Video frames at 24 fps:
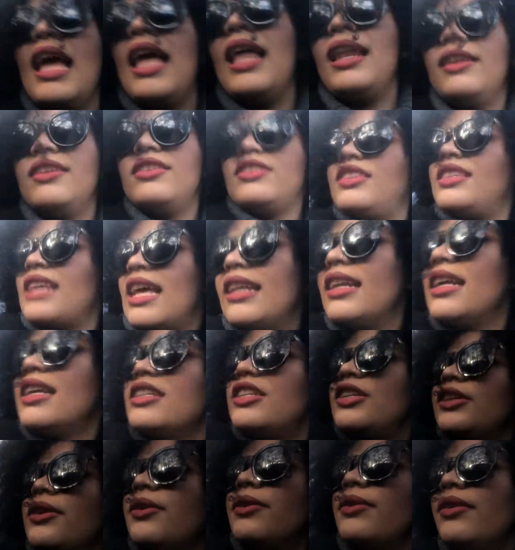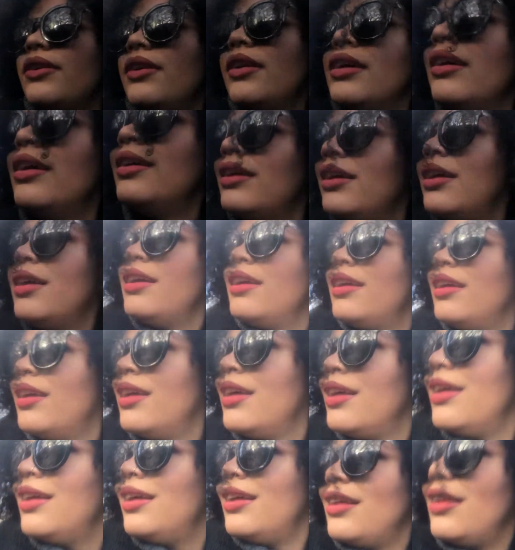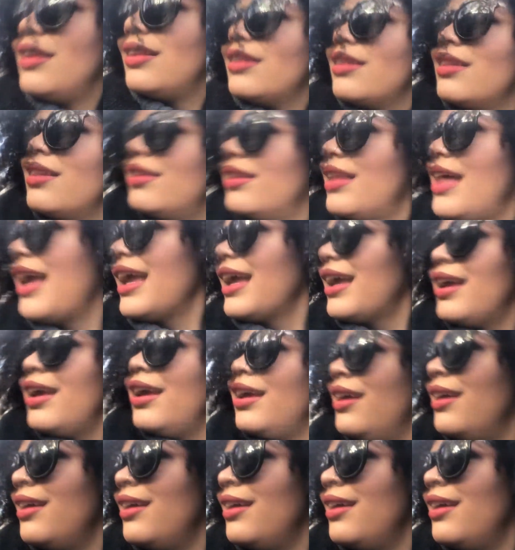and send it to like,